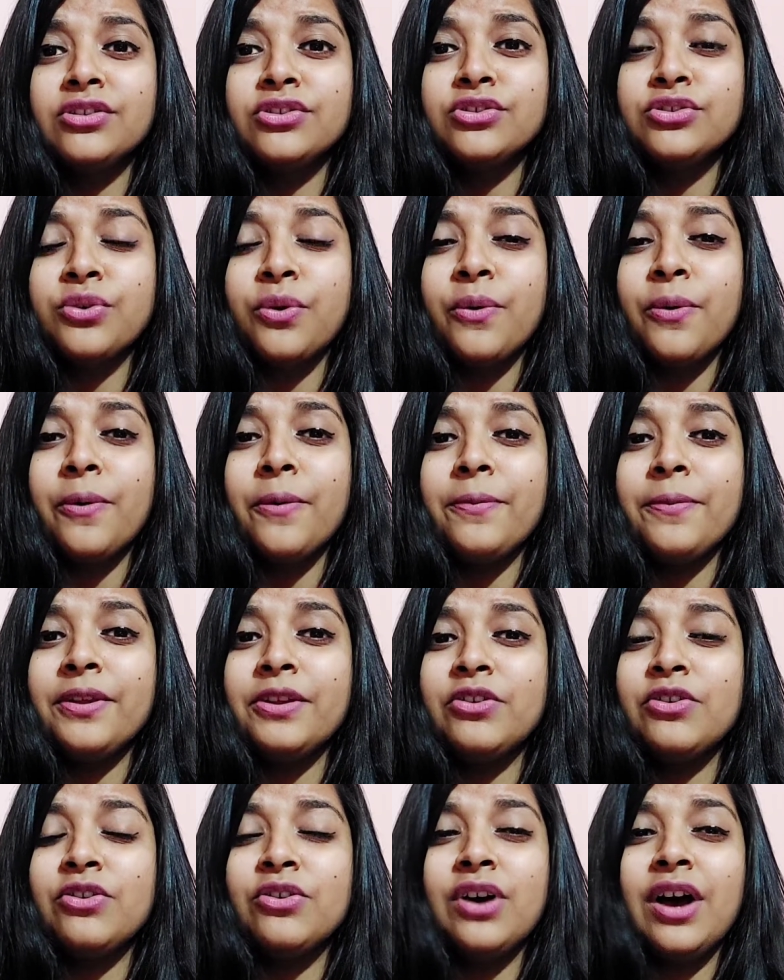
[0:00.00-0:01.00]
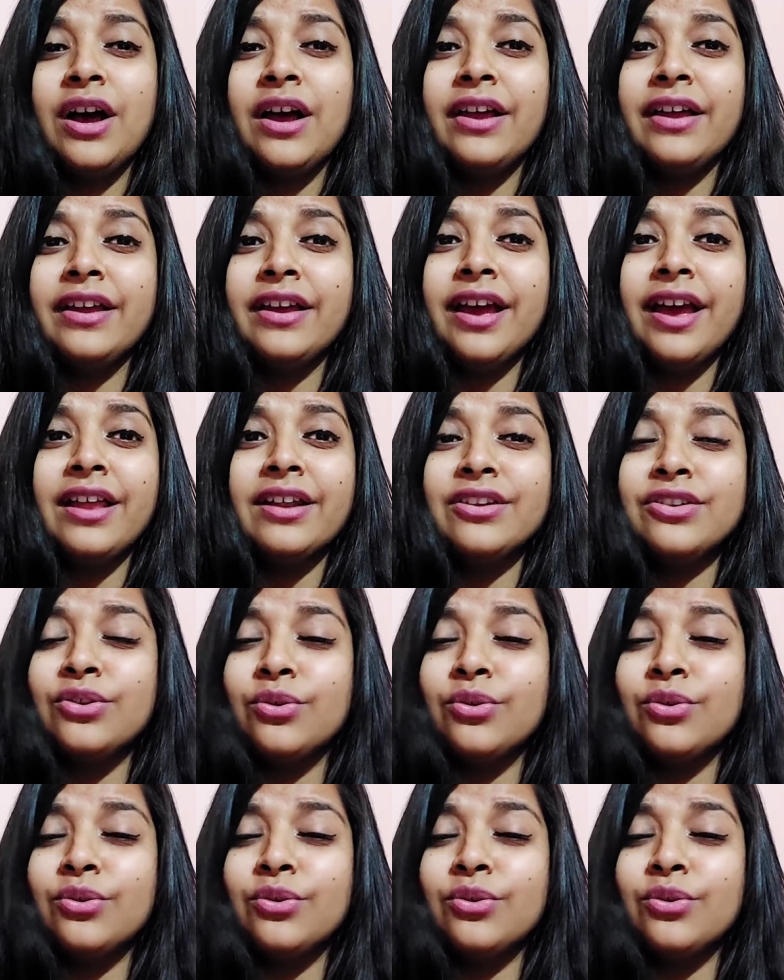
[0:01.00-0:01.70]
So, I had